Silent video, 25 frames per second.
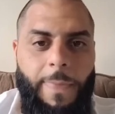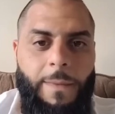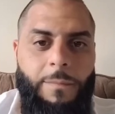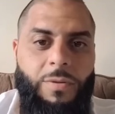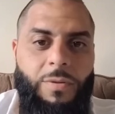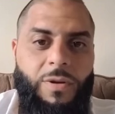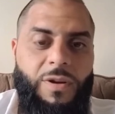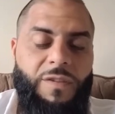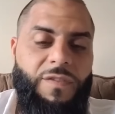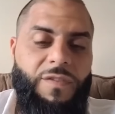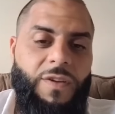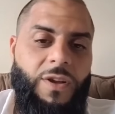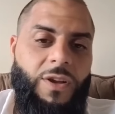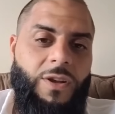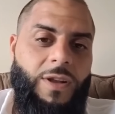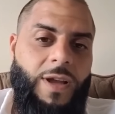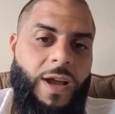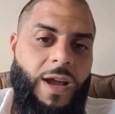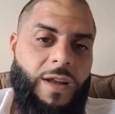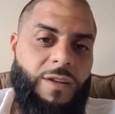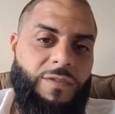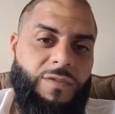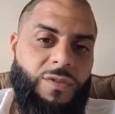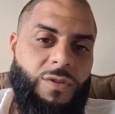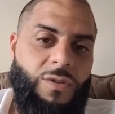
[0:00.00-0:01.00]
Put a finger
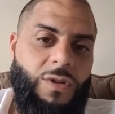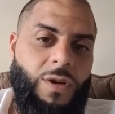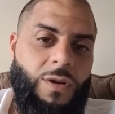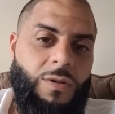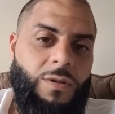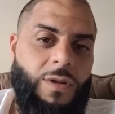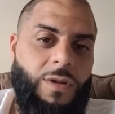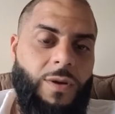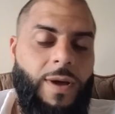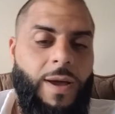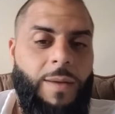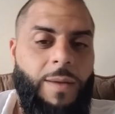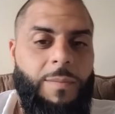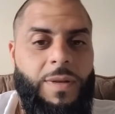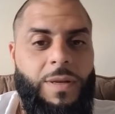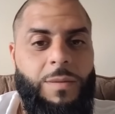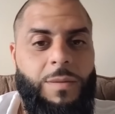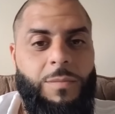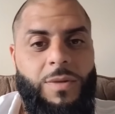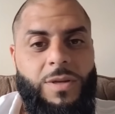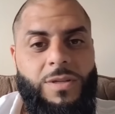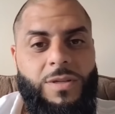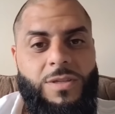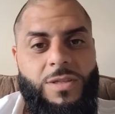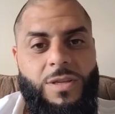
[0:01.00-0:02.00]
down if you don't know how many
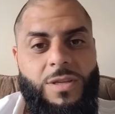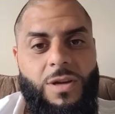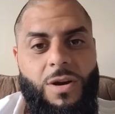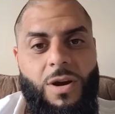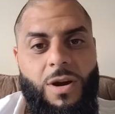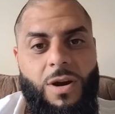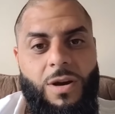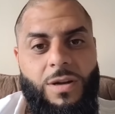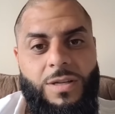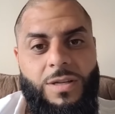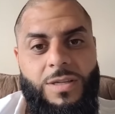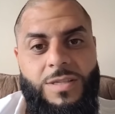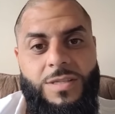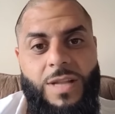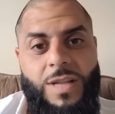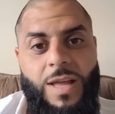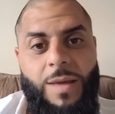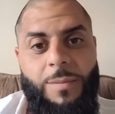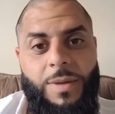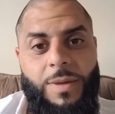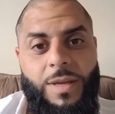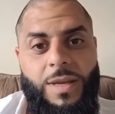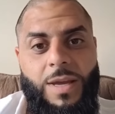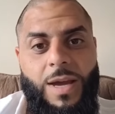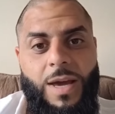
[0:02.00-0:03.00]
months there are in the
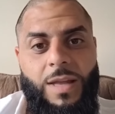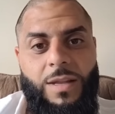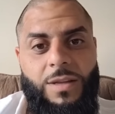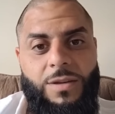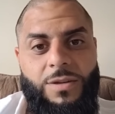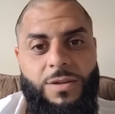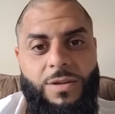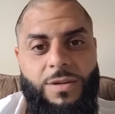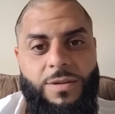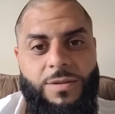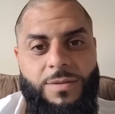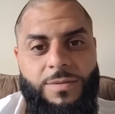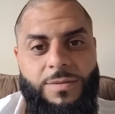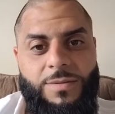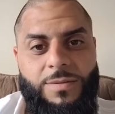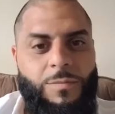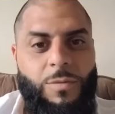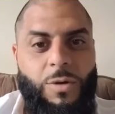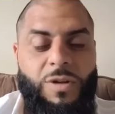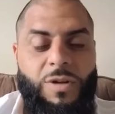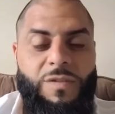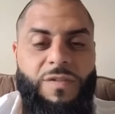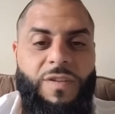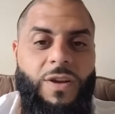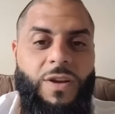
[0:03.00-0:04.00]
Islamic calendar.
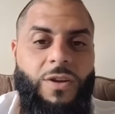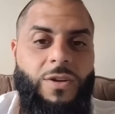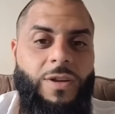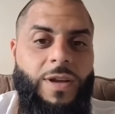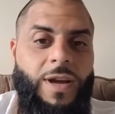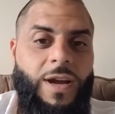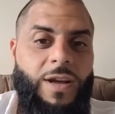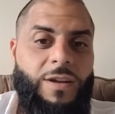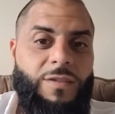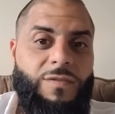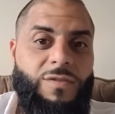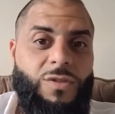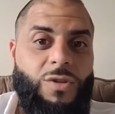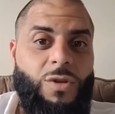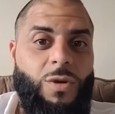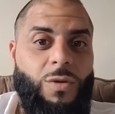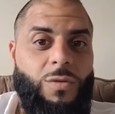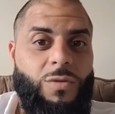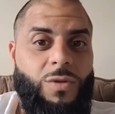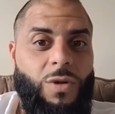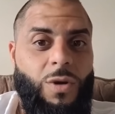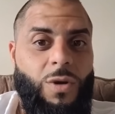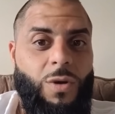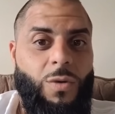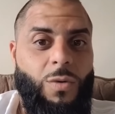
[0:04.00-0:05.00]
Put a finger down if you don't
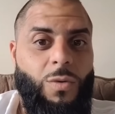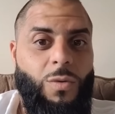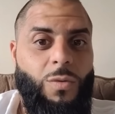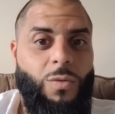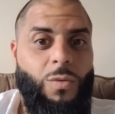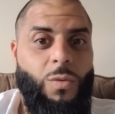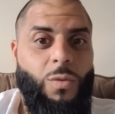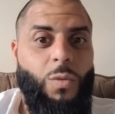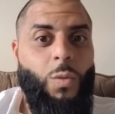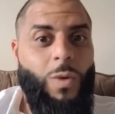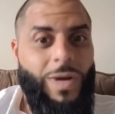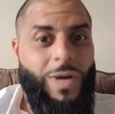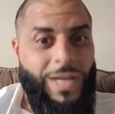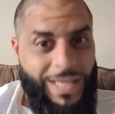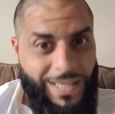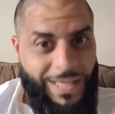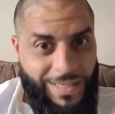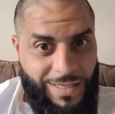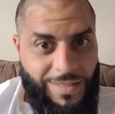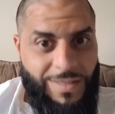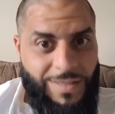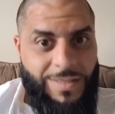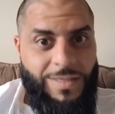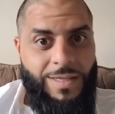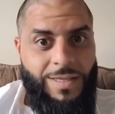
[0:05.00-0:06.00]
know what
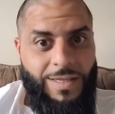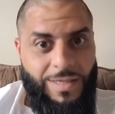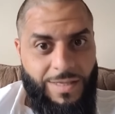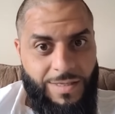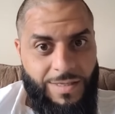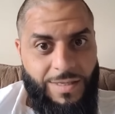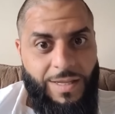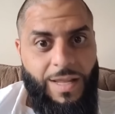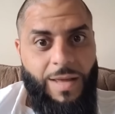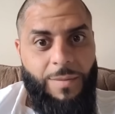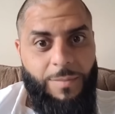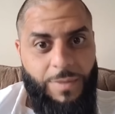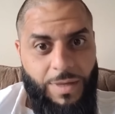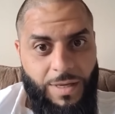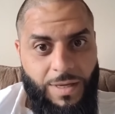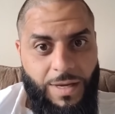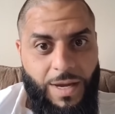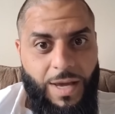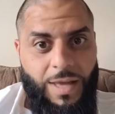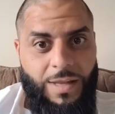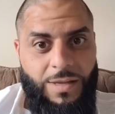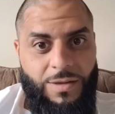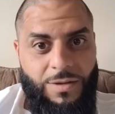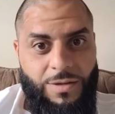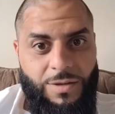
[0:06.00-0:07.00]
is the Islamic
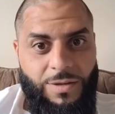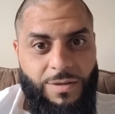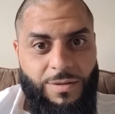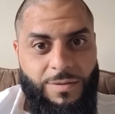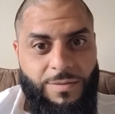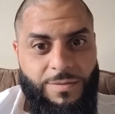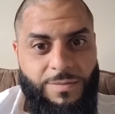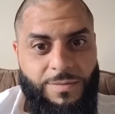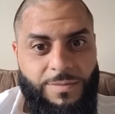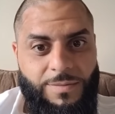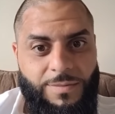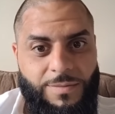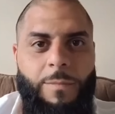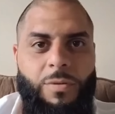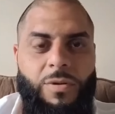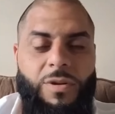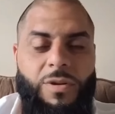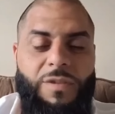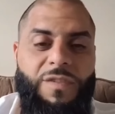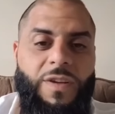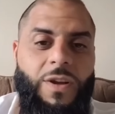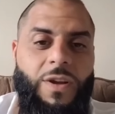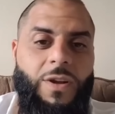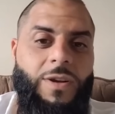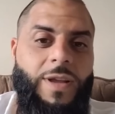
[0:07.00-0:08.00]
calendar. Put a
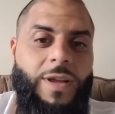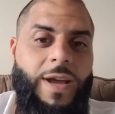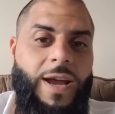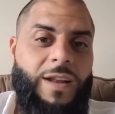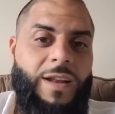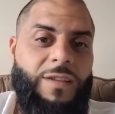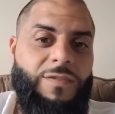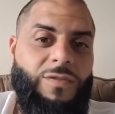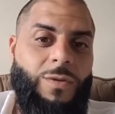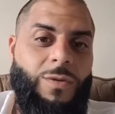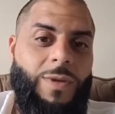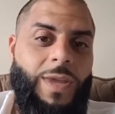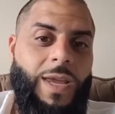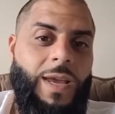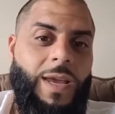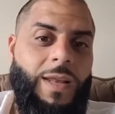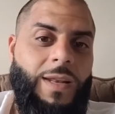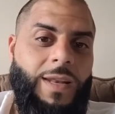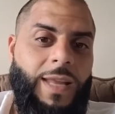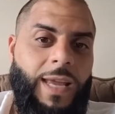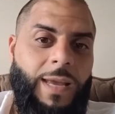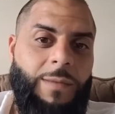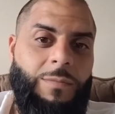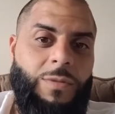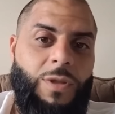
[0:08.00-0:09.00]
finger down if you can't
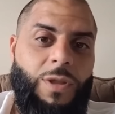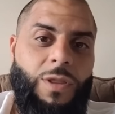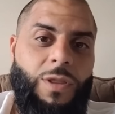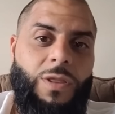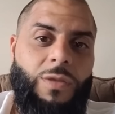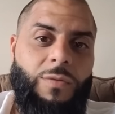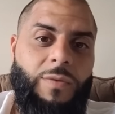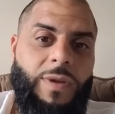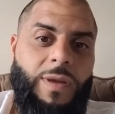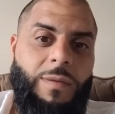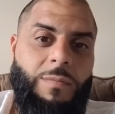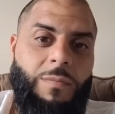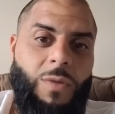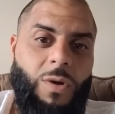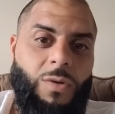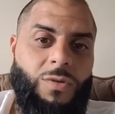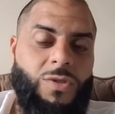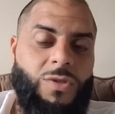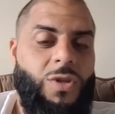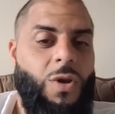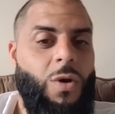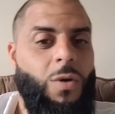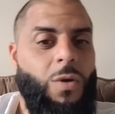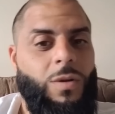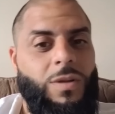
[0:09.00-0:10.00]
name the three
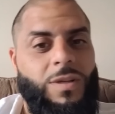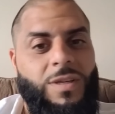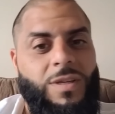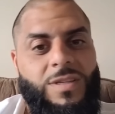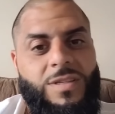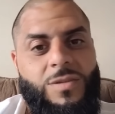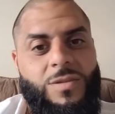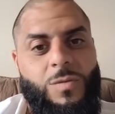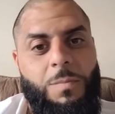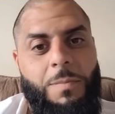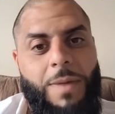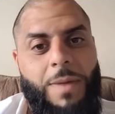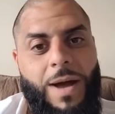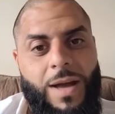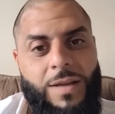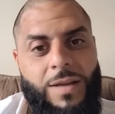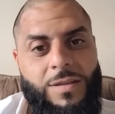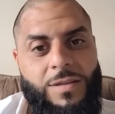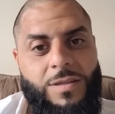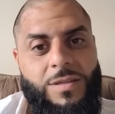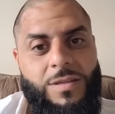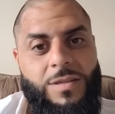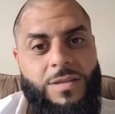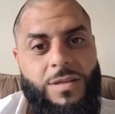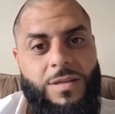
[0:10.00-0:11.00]
most holiest
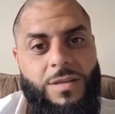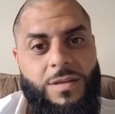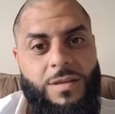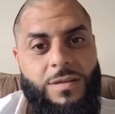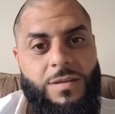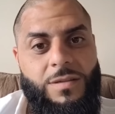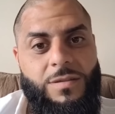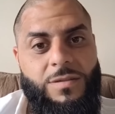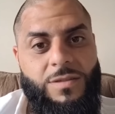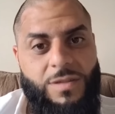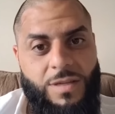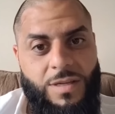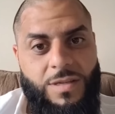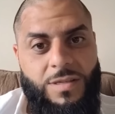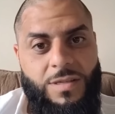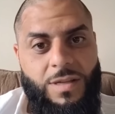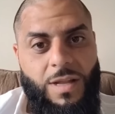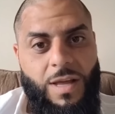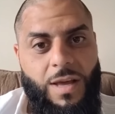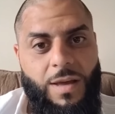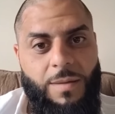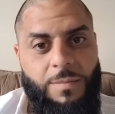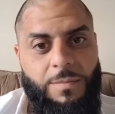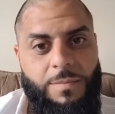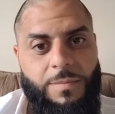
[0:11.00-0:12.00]
mosques to
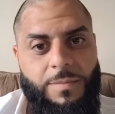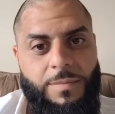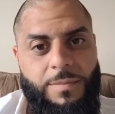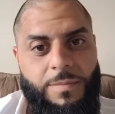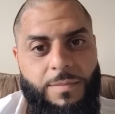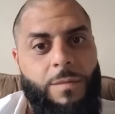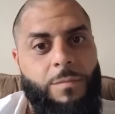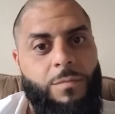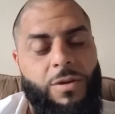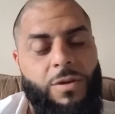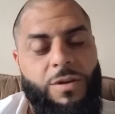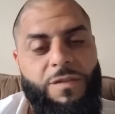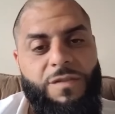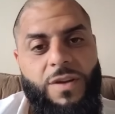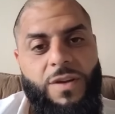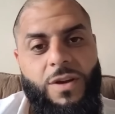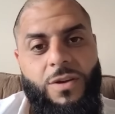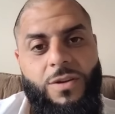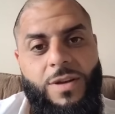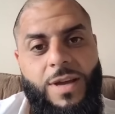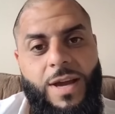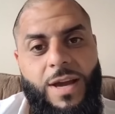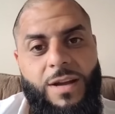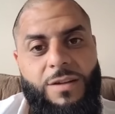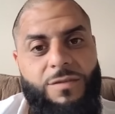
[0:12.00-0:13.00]
Islam. Put a finger
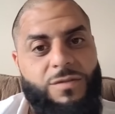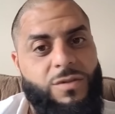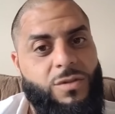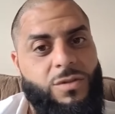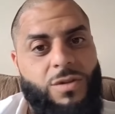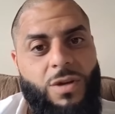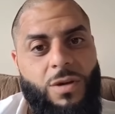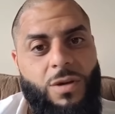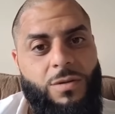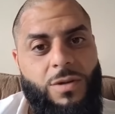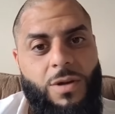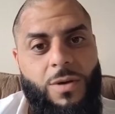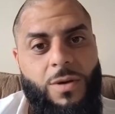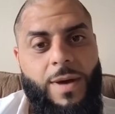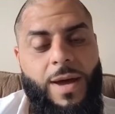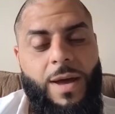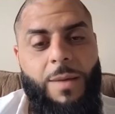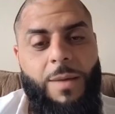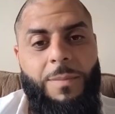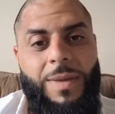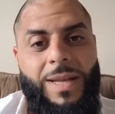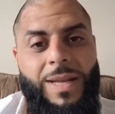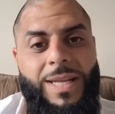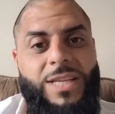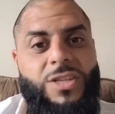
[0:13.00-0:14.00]
down if you don't know how
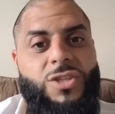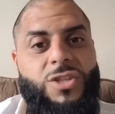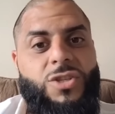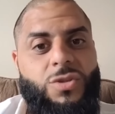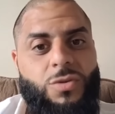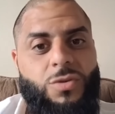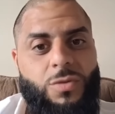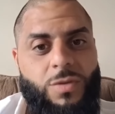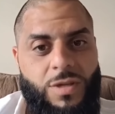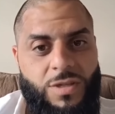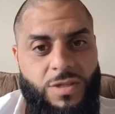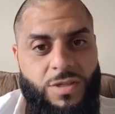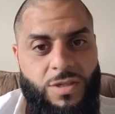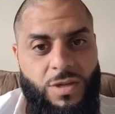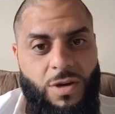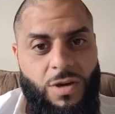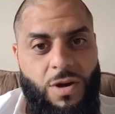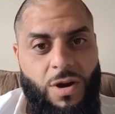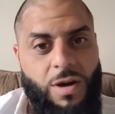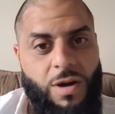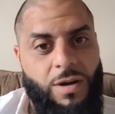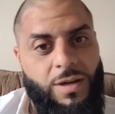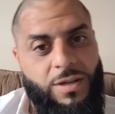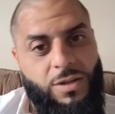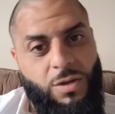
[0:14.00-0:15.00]
many surahs there
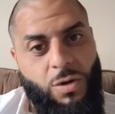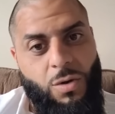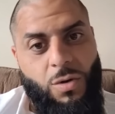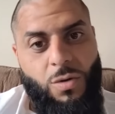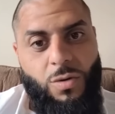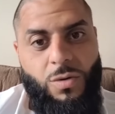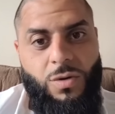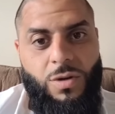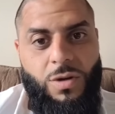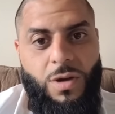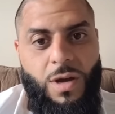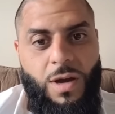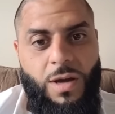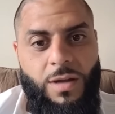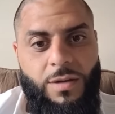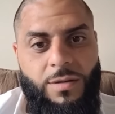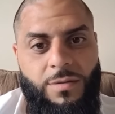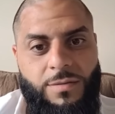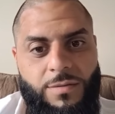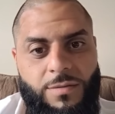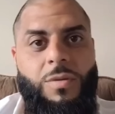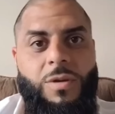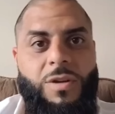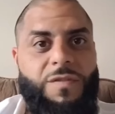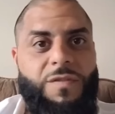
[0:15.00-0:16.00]
are in the whole Quran.
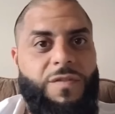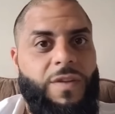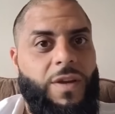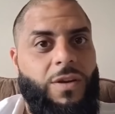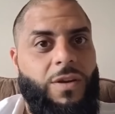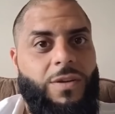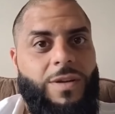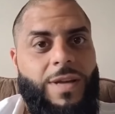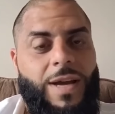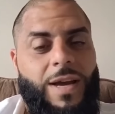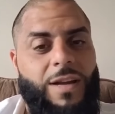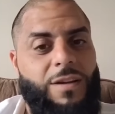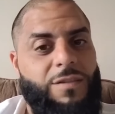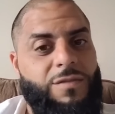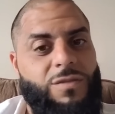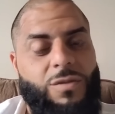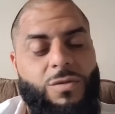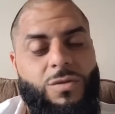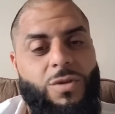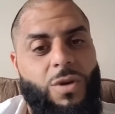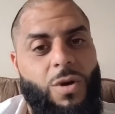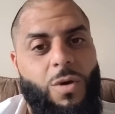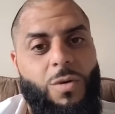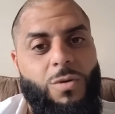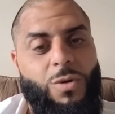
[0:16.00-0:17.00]
Put a finger down if you
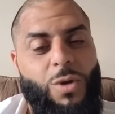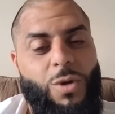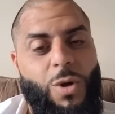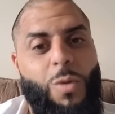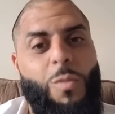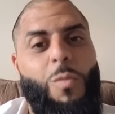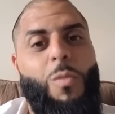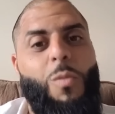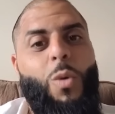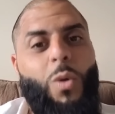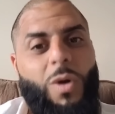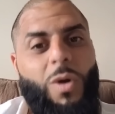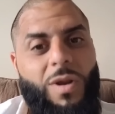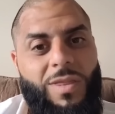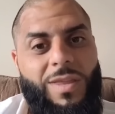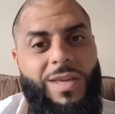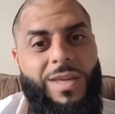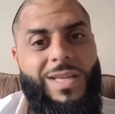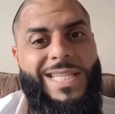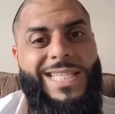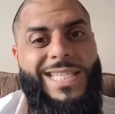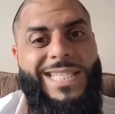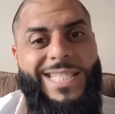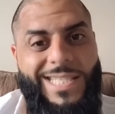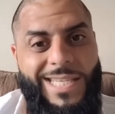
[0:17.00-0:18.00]
don't know more
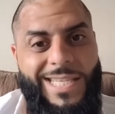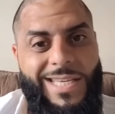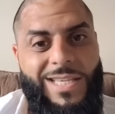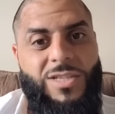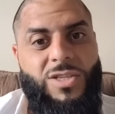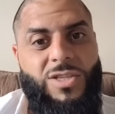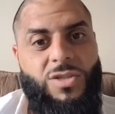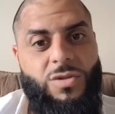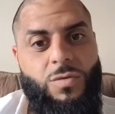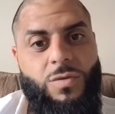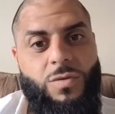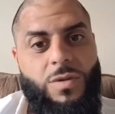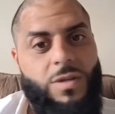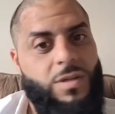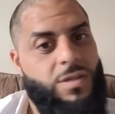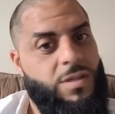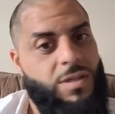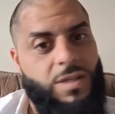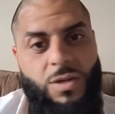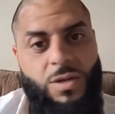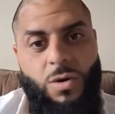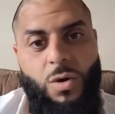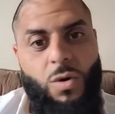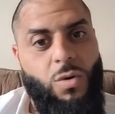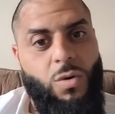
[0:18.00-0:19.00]
than 6 surahs in
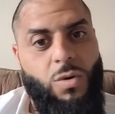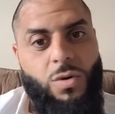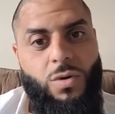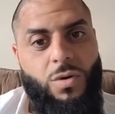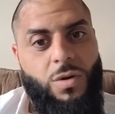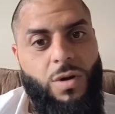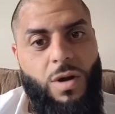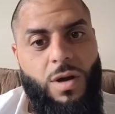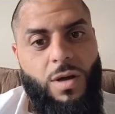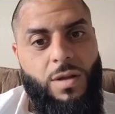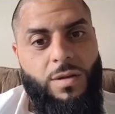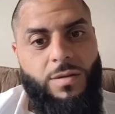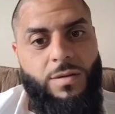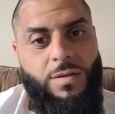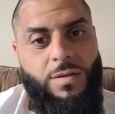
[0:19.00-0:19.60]
the whole Quran.